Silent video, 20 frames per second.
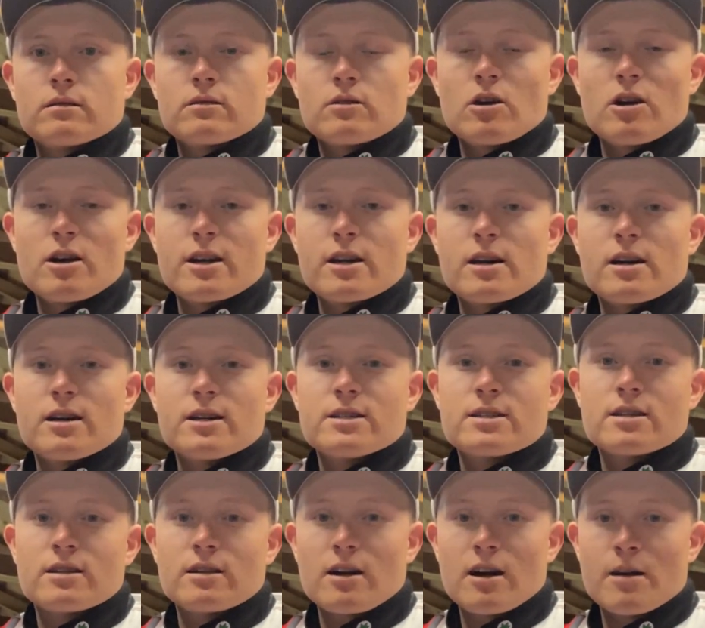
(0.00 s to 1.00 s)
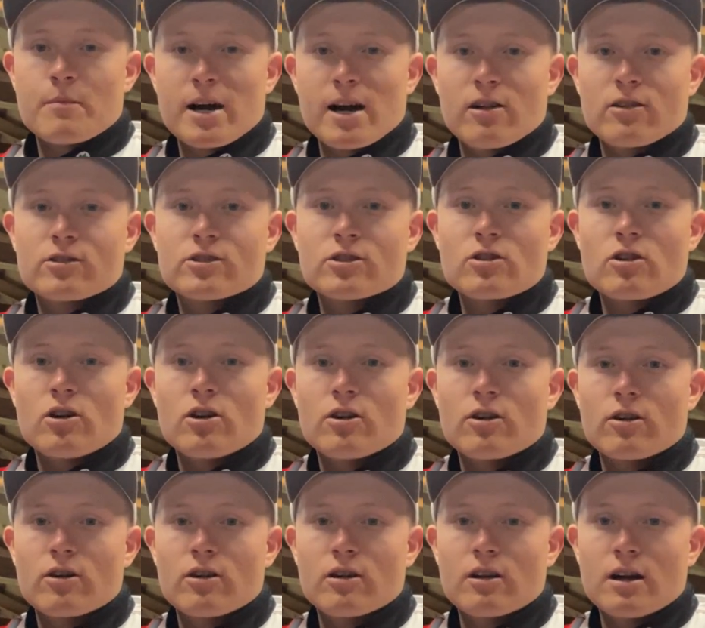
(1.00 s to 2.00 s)
All right, guys, I'm Alex
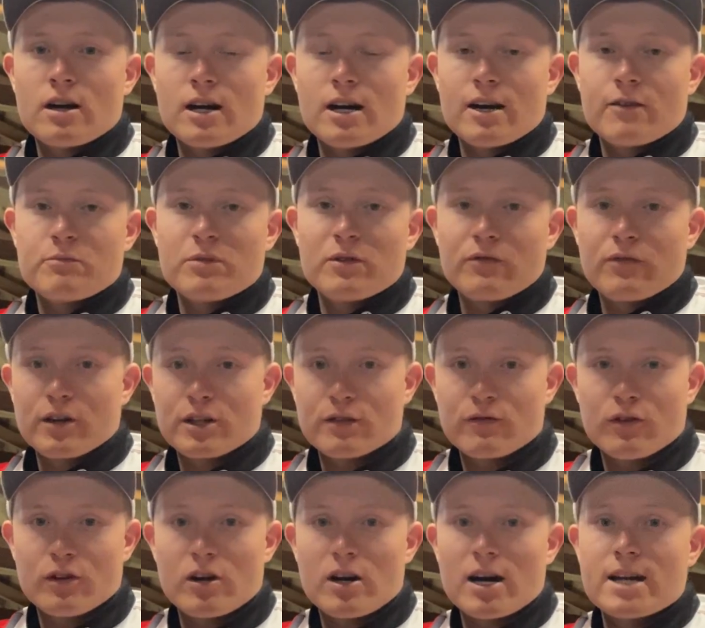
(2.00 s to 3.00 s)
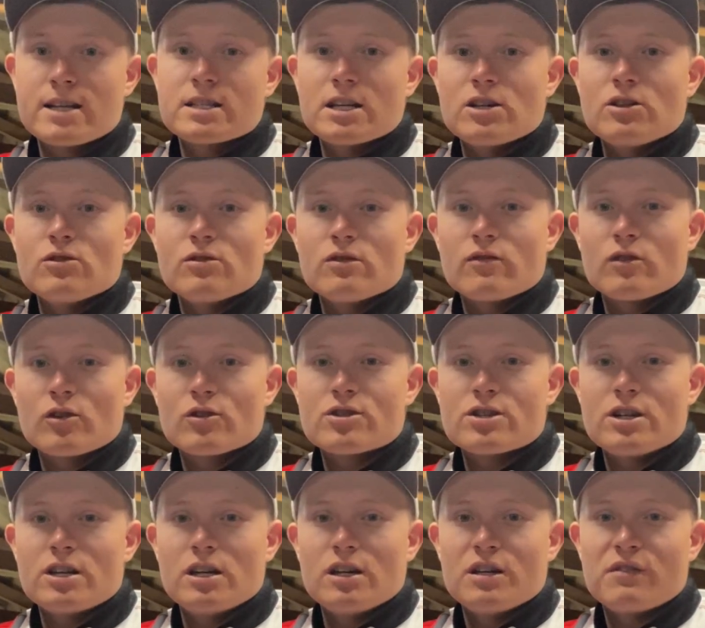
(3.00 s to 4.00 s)
Connor. I've been fishing for the Ohio State
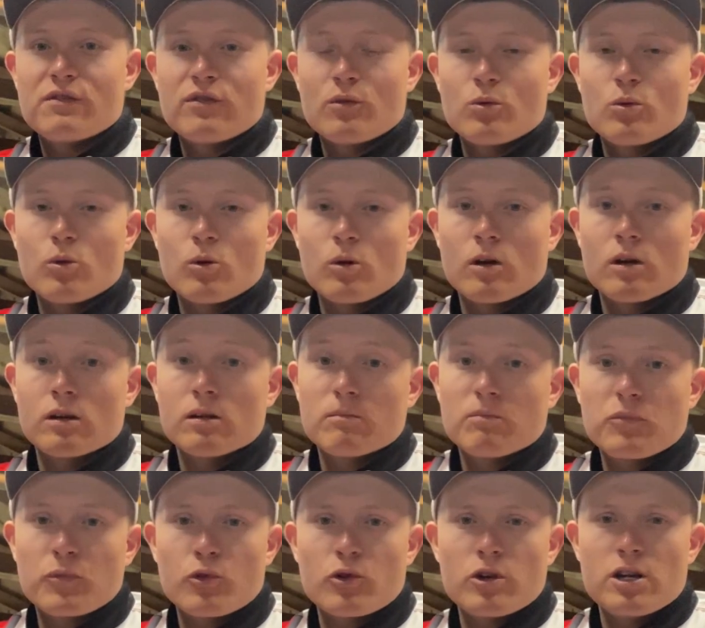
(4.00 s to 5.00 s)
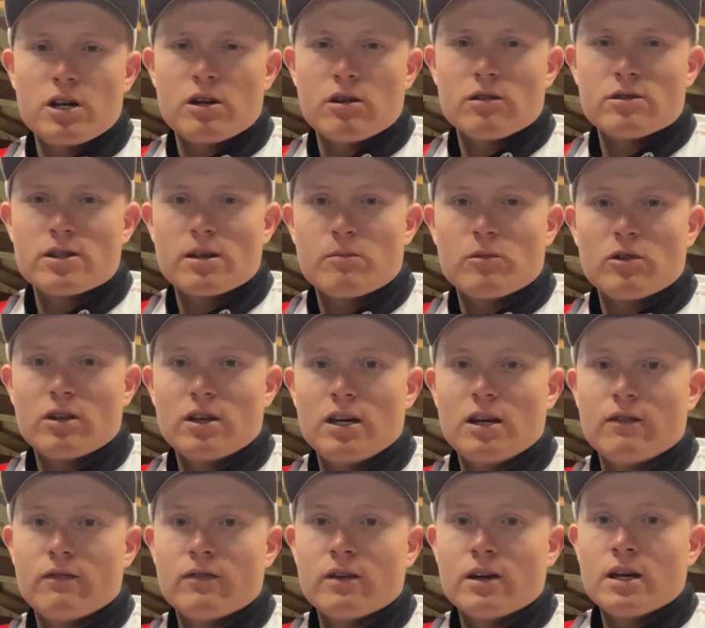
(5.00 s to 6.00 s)
University for 3 years, I
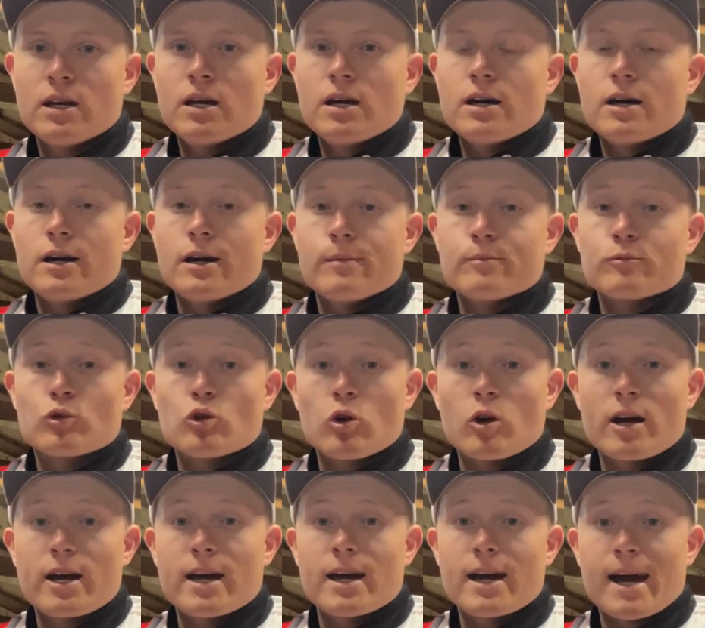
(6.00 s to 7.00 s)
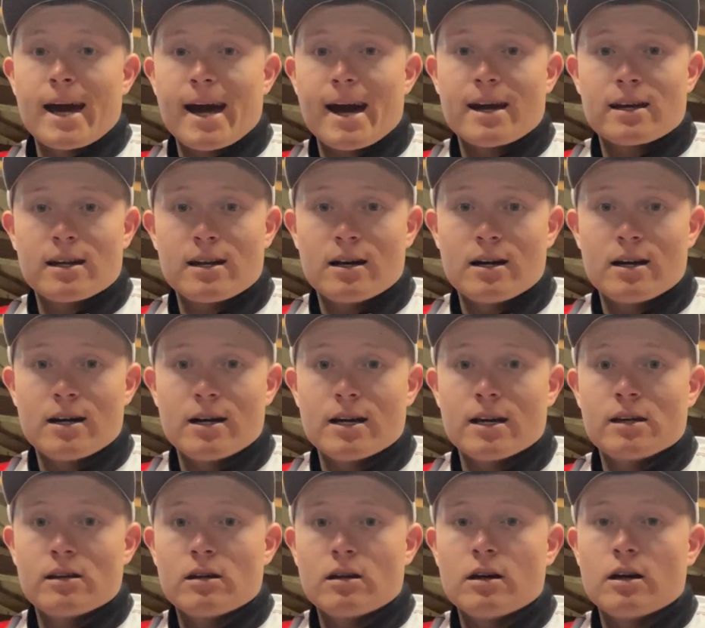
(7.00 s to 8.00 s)
believe. Grant Hack and
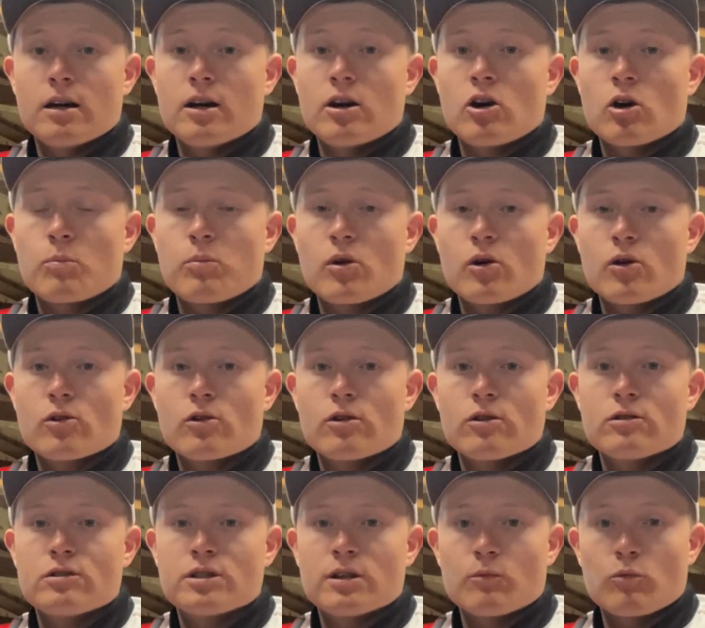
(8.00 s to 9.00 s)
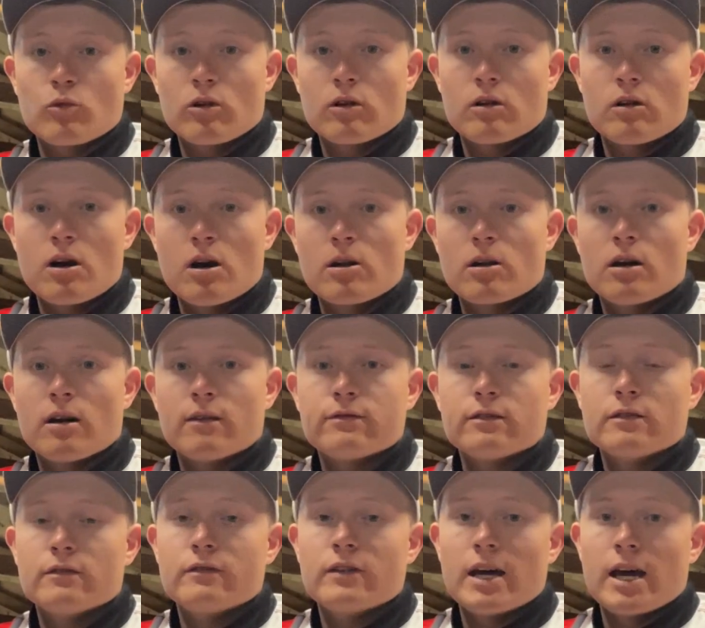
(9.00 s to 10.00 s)
I are partners, and we're hot off
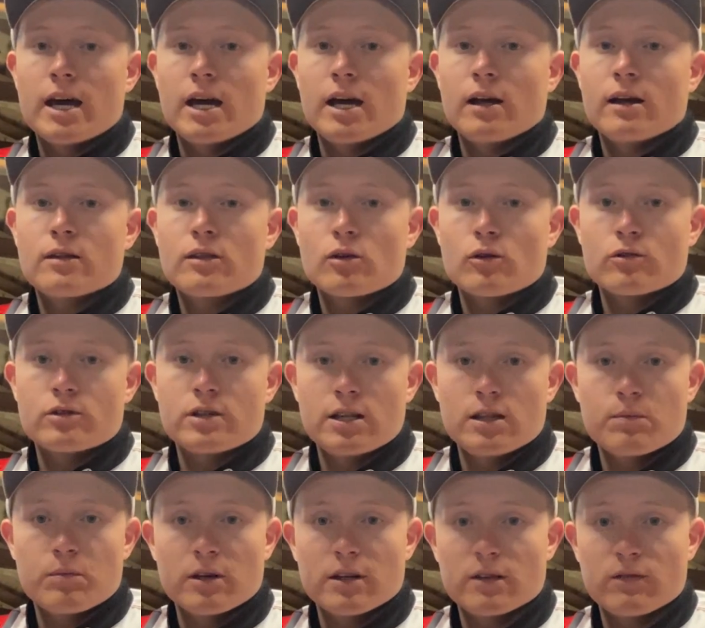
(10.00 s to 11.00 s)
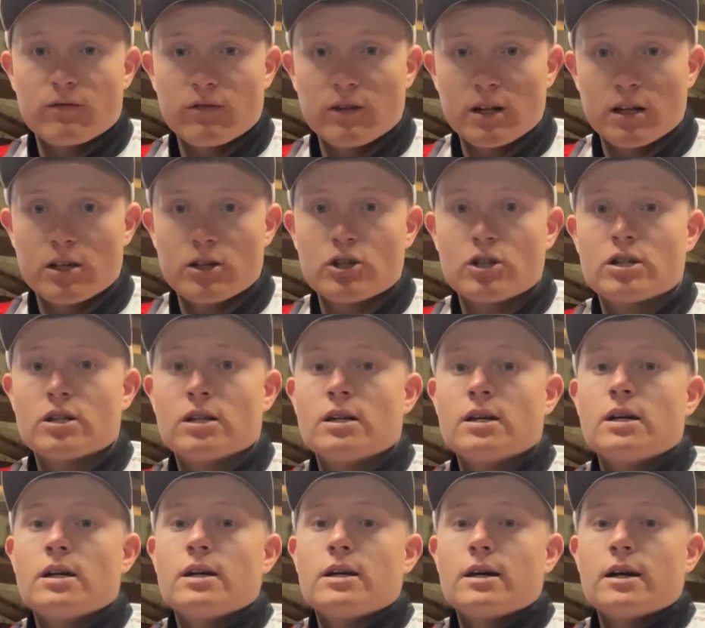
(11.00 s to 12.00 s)
of a 13th place finish
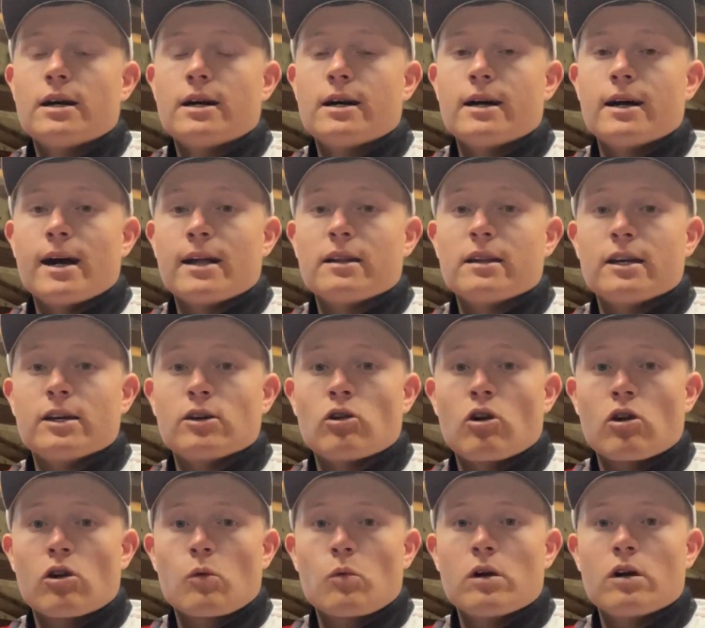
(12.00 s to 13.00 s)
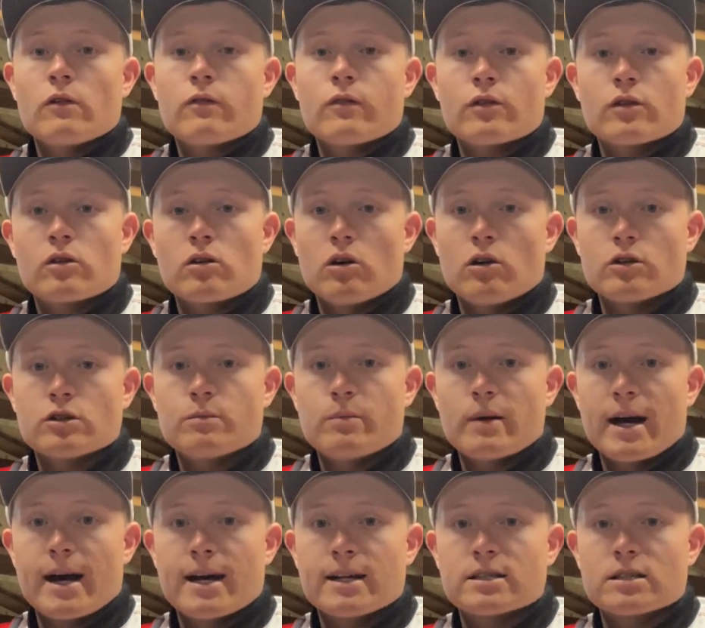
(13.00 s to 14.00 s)
at Lake Hartwell for the College
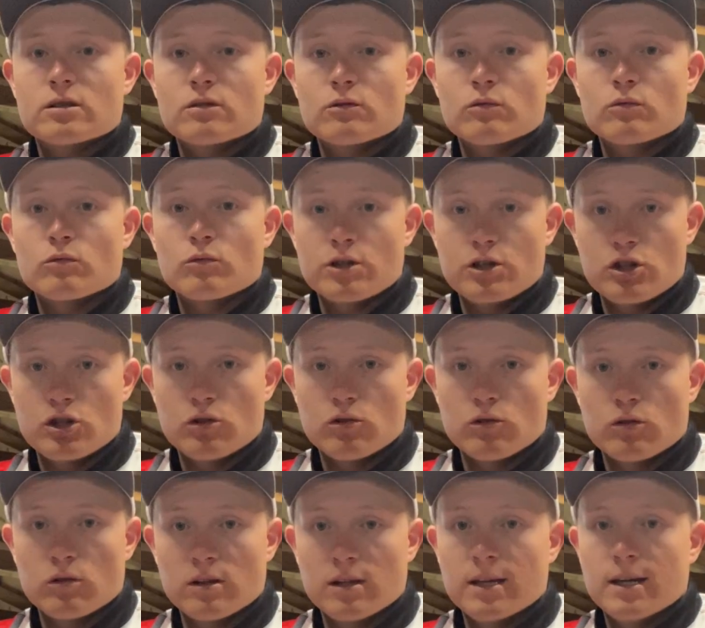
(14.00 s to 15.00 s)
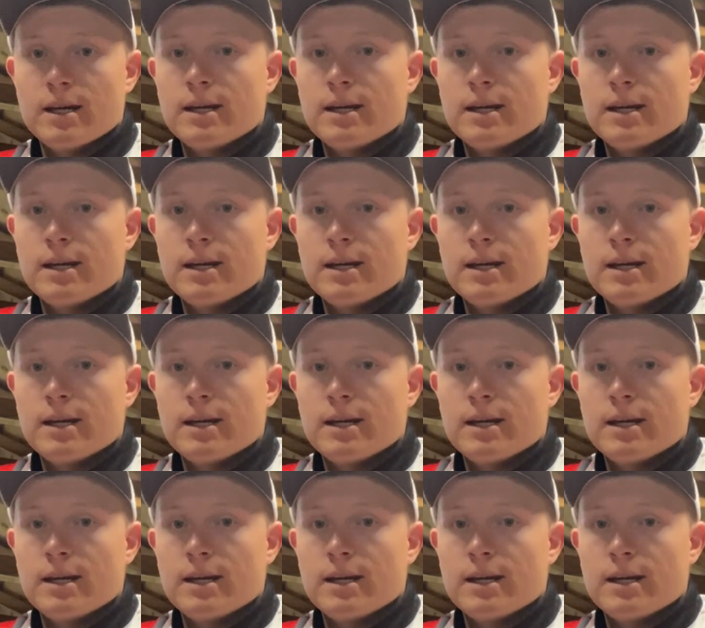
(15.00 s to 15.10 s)
Bass Regional.